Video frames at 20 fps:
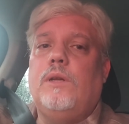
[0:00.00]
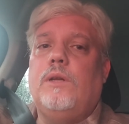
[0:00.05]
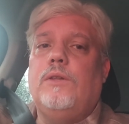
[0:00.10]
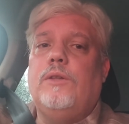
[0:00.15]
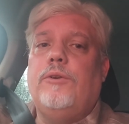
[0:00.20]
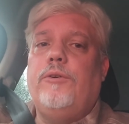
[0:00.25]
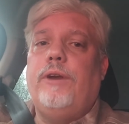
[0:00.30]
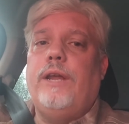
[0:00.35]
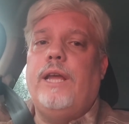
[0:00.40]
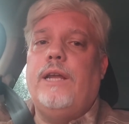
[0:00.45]

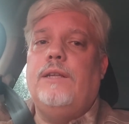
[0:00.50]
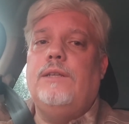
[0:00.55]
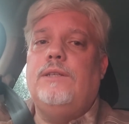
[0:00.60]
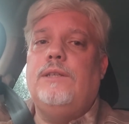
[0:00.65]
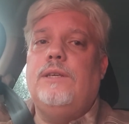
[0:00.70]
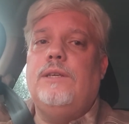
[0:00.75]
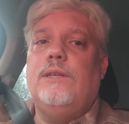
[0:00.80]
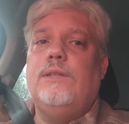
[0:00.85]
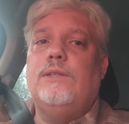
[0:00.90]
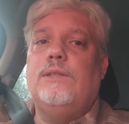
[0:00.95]
The
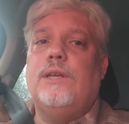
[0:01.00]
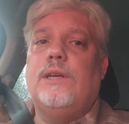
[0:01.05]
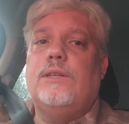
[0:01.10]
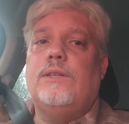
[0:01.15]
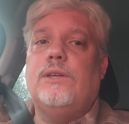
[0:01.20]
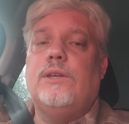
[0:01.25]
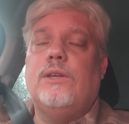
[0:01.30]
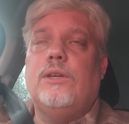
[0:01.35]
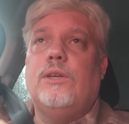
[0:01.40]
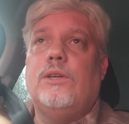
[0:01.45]
reality is
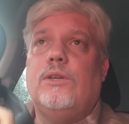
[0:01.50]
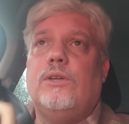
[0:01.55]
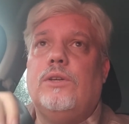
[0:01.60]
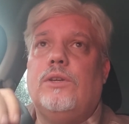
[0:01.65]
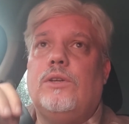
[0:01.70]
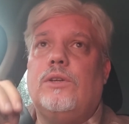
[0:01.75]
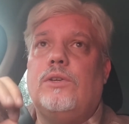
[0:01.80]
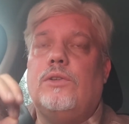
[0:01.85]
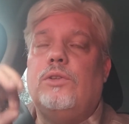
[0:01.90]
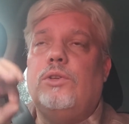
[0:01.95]
that
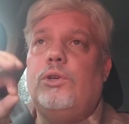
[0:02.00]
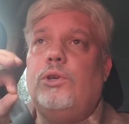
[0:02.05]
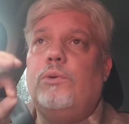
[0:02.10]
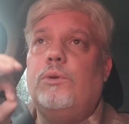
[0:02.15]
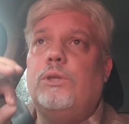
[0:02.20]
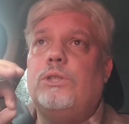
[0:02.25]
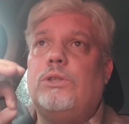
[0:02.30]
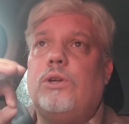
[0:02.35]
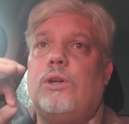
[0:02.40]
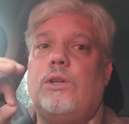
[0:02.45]
the
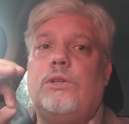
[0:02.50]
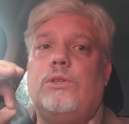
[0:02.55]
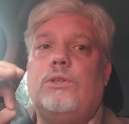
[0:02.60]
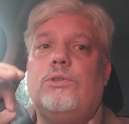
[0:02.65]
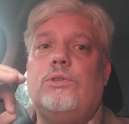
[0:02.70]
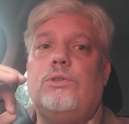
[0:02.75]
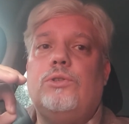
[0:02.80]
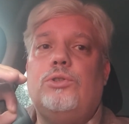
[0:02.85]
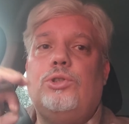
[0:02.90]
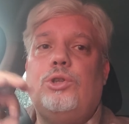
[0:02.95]
US dollar
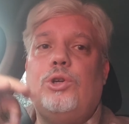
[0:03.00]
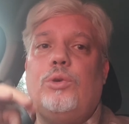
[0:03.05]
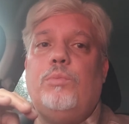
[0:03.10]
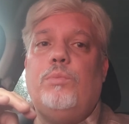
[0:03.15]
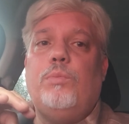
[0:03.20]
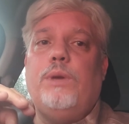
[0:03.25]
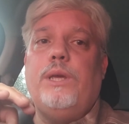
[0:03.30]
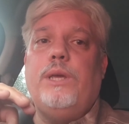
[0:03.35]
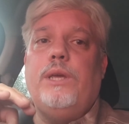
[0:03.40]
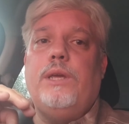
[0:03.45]

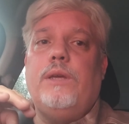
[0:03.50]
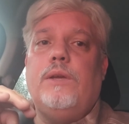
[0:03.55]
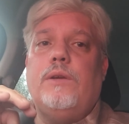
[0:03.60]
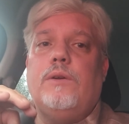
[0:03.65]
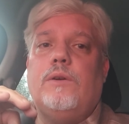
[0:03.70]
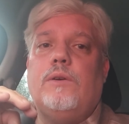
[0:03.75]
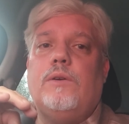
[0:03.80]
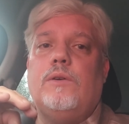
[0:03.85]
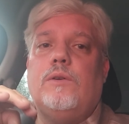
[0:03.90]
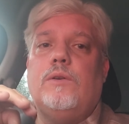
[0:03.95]
should be
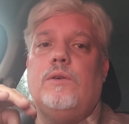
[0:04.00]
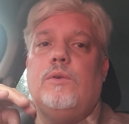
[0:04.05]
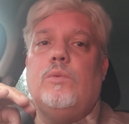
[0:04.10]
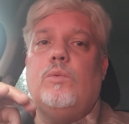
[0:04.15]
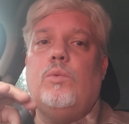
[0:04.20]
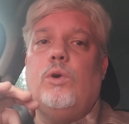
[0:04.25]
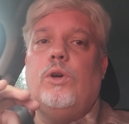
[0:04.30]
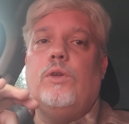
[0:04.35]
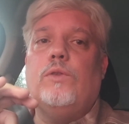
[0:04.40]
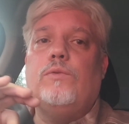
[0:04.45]

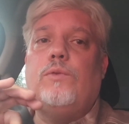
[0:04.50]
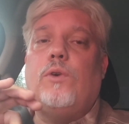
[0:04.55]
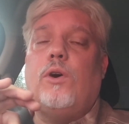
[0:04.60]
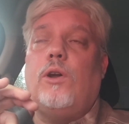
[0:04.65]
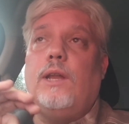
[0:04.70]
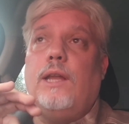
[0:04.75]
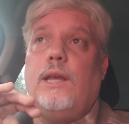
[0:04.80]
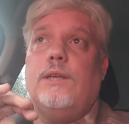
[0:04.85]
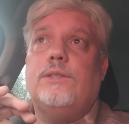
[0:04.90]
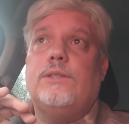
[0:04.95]
worth
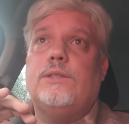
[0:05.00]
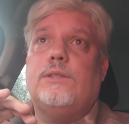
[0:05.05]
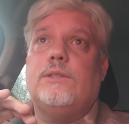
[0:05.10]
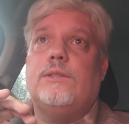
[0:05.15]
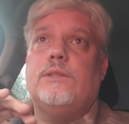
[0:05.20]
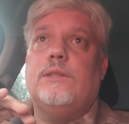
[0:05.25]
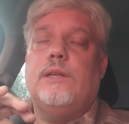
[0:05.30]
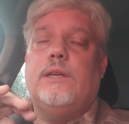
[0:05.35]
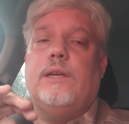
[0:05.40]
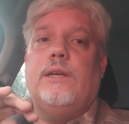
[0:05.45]
far less
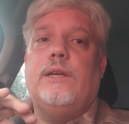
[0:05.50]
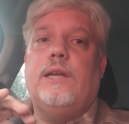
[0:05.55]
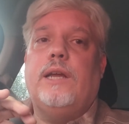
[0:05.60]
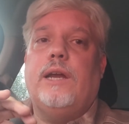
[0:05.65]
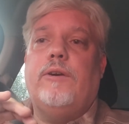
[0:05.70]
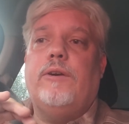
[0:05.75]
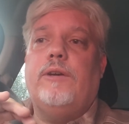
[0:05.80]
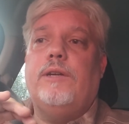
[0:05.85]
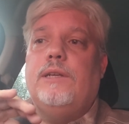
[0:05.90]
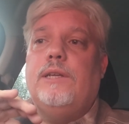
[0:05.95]
than it
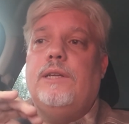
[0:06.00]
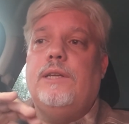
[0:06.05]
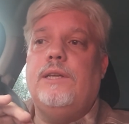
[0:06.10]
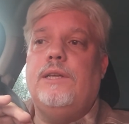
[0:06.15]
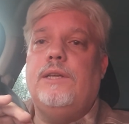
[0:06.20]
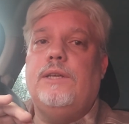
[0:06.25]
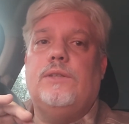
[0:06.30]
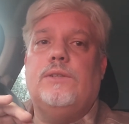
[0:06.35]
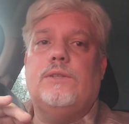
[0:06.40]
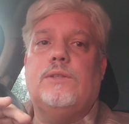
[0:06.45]

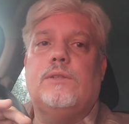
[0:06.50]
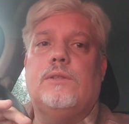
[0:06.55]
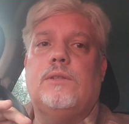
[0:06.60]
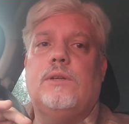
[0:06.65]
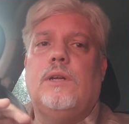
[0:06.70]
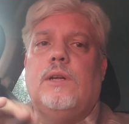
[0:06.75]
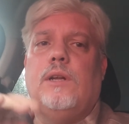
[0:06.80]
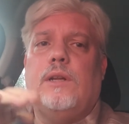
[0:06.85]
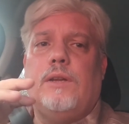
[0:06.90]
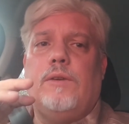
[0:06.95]
currently is.
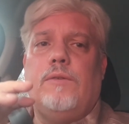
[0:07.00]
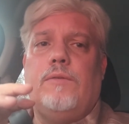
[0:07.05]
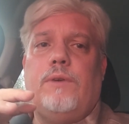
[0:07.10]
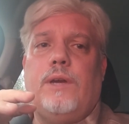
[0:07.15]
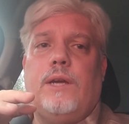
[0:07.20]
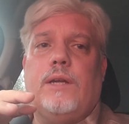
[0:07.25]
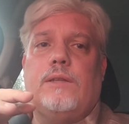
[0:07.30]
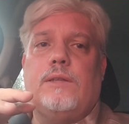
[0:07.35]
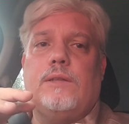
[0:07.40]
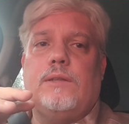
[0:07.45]
In
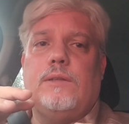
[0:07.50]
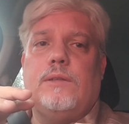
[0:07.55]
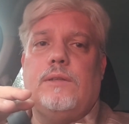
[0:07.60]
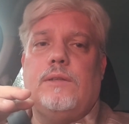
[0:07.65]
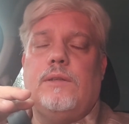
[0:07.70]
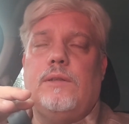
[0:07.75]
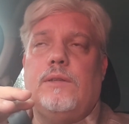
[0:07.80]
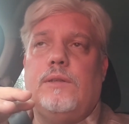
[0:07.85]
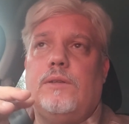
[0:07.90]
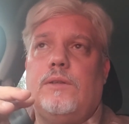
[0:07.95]
fact,
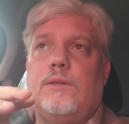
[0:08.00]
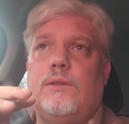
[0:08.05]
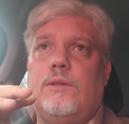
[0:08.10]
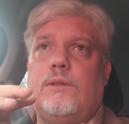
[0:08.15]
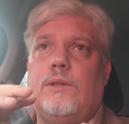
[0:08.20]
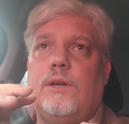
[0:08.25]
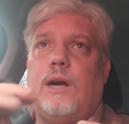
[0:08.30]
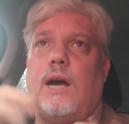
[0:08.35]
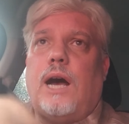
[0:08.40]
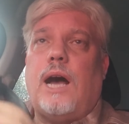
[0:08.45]

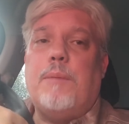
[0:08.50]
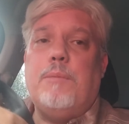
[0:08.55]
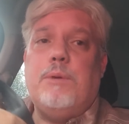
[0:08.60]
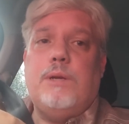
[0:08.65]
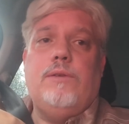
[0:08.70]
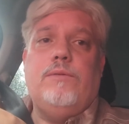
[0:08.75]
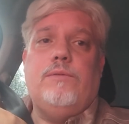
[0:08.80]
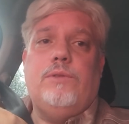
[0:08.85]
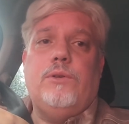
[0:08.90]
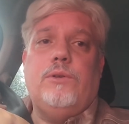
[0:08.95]
I
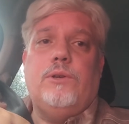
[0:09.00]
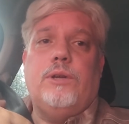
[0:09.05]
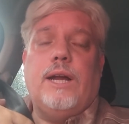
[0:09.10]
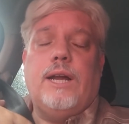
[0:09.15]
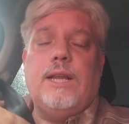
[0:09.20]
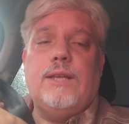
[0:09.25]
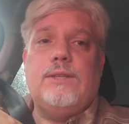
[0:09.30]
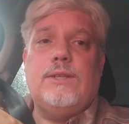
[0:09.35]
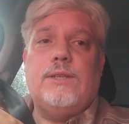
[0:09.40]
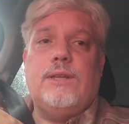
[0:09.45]
believe the
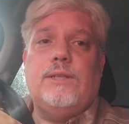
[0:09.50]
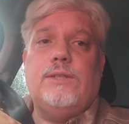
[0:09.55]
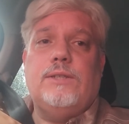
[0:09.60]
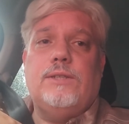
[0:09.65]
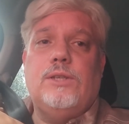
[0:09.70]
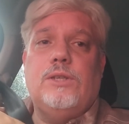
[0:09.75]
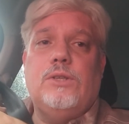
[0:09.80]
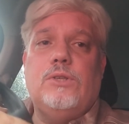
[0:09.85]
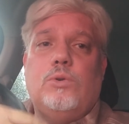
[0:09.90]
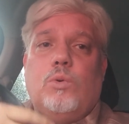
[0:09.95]
United
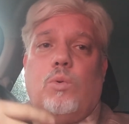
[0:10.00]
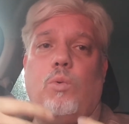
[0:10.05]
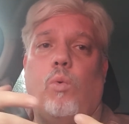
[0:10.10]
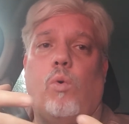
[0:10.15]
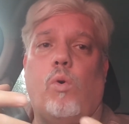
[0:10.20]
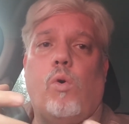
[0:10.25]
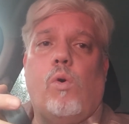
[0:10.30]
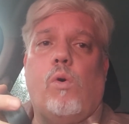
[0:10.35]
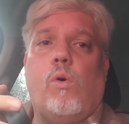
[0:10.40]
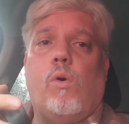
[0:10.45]
States needs a
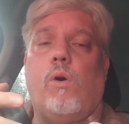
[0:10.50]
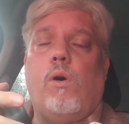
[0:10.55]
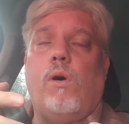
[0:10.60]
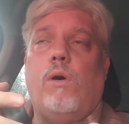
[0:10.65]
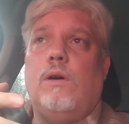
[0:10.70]
war